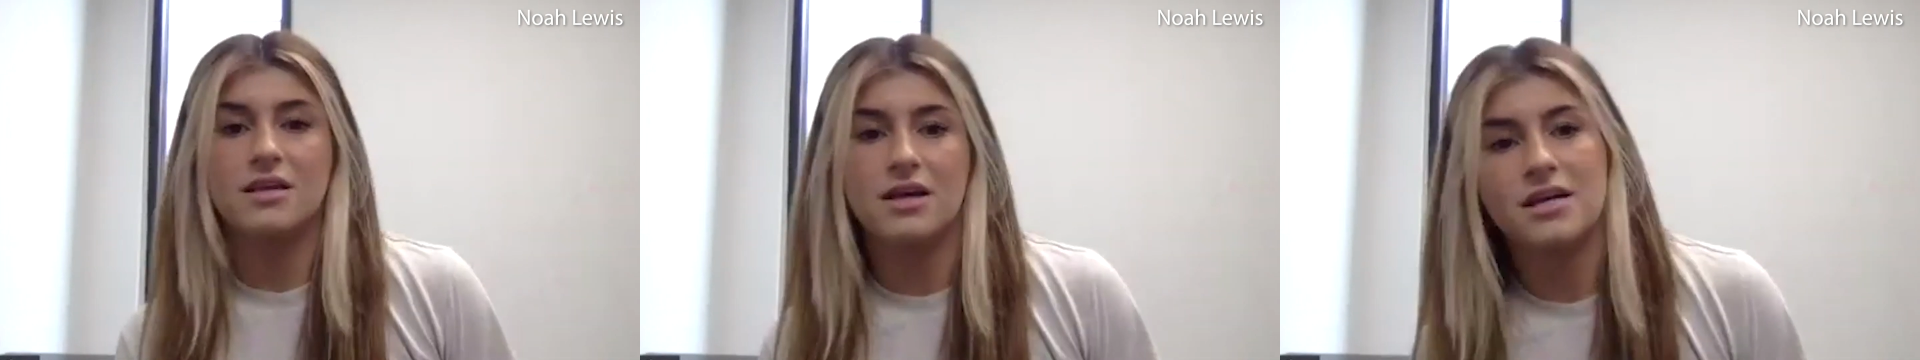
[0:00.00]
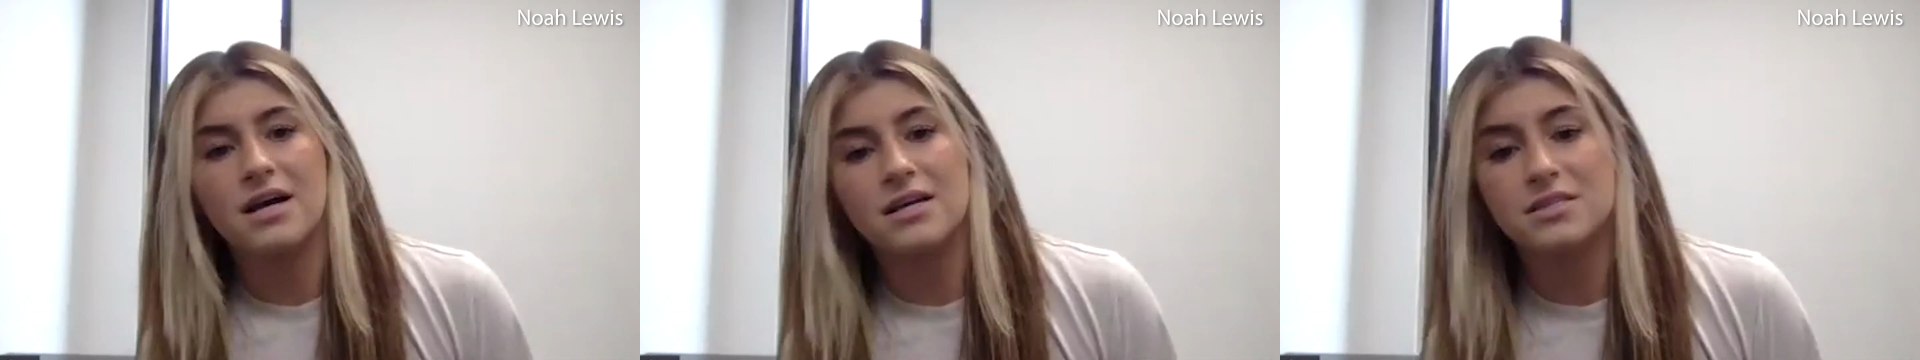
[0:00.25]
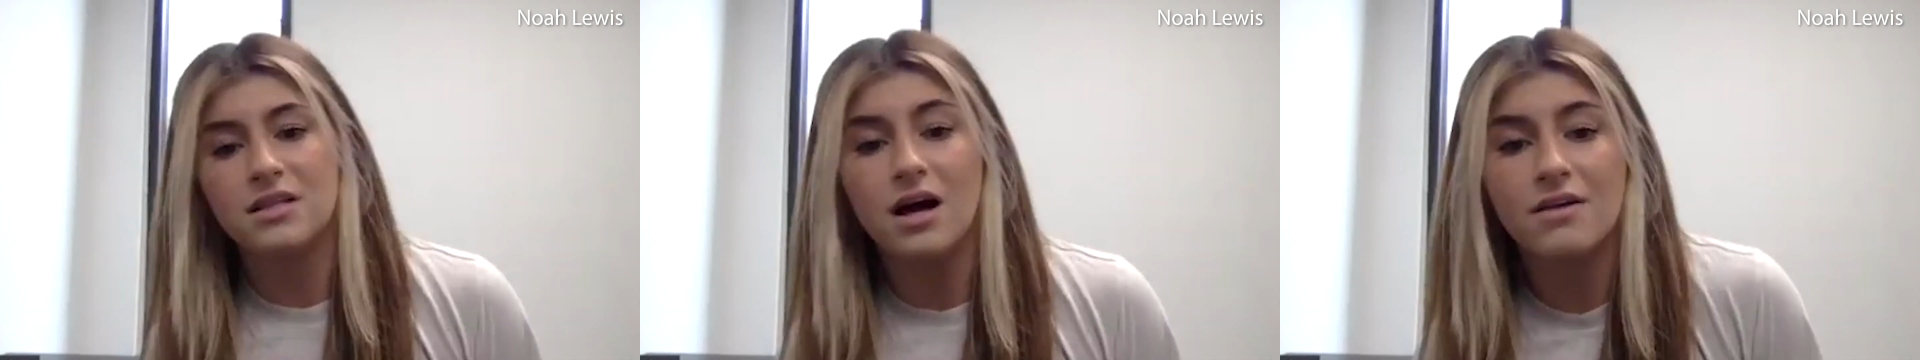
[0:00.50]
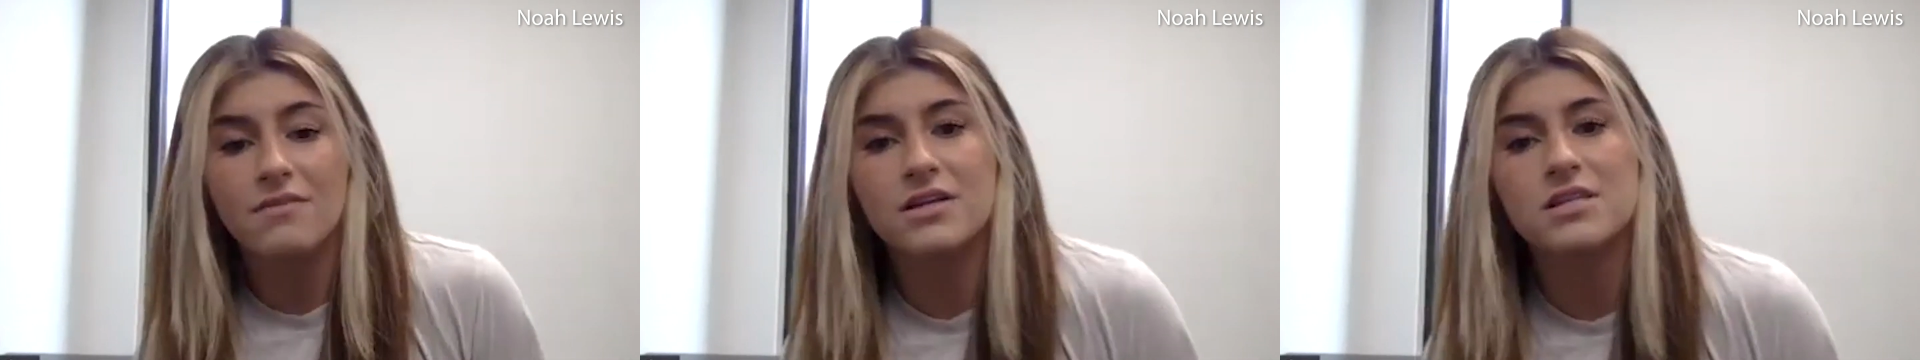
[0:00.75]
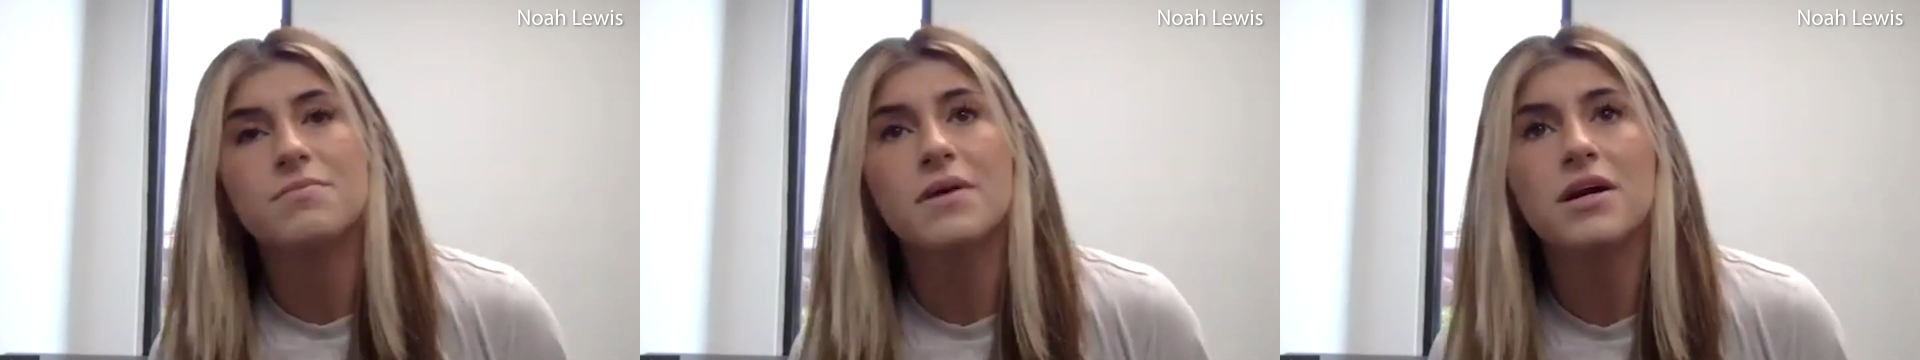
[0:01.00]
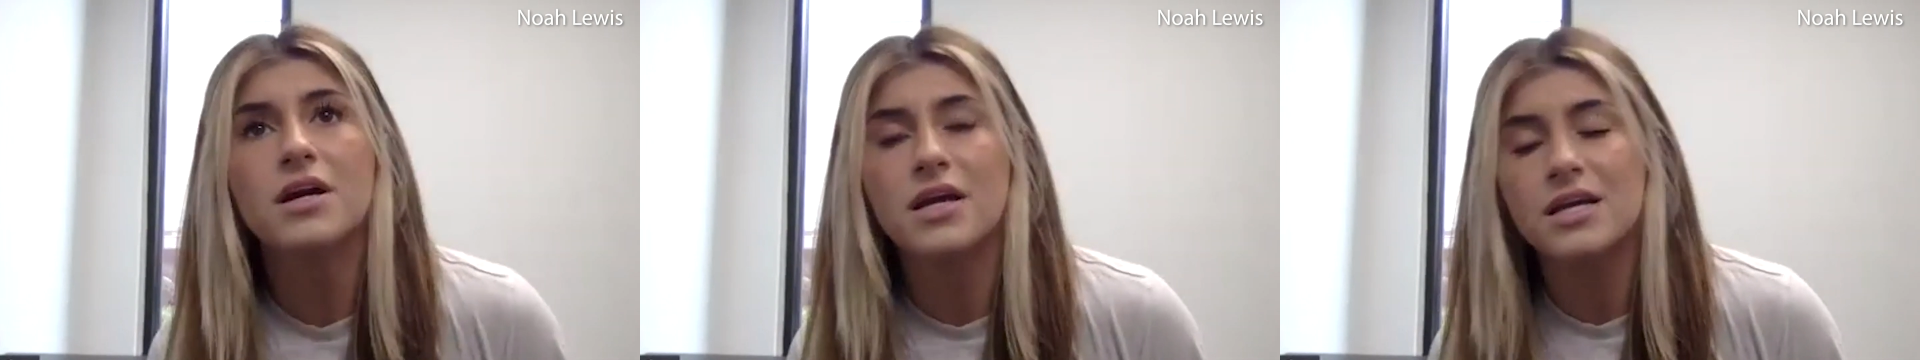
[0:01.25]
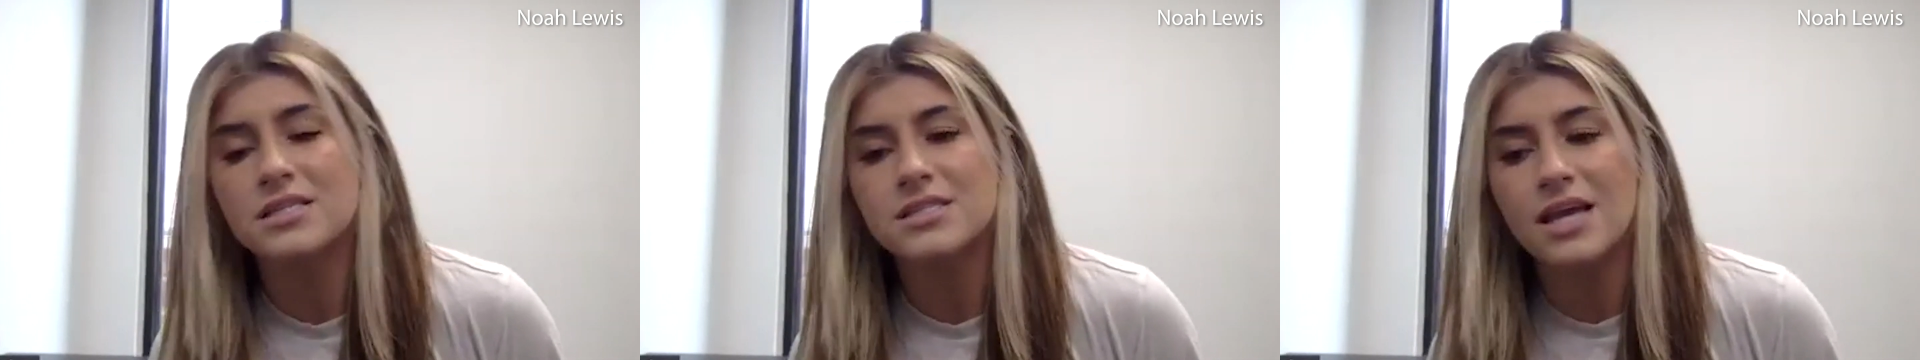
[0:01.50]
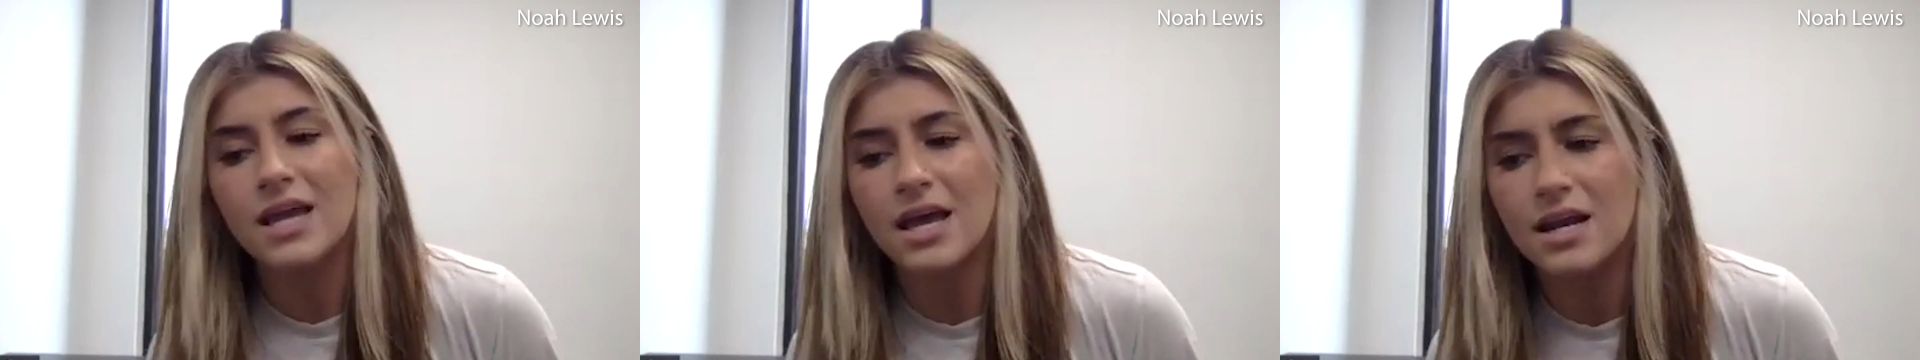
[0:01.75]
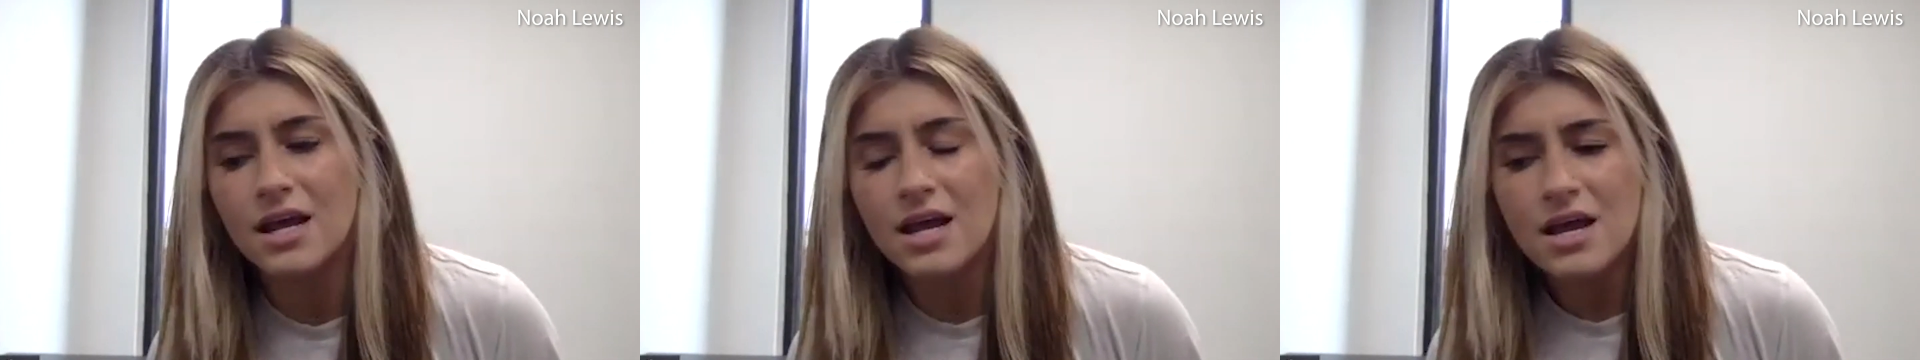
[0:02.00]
that has a lot of experience, and